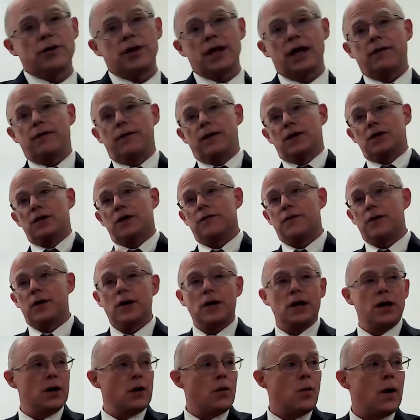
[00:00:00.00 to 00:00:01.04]
and they visit for a
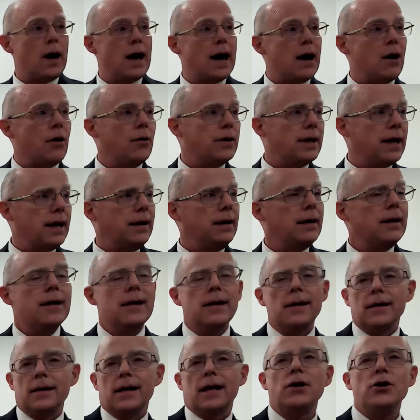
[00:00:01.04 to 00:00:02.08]
little while and they
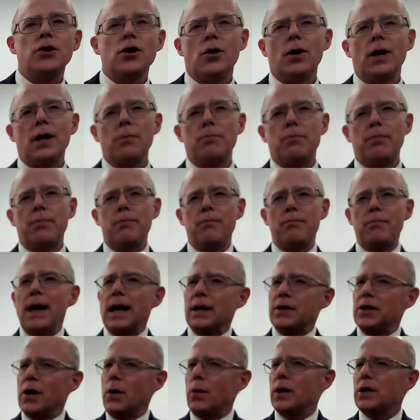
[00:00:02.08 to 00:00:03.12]
you know
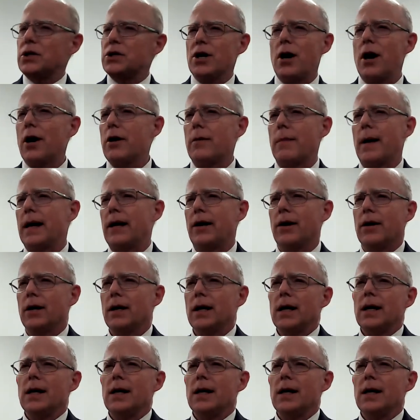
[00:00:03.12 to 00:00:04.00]
that's not what he's talking about here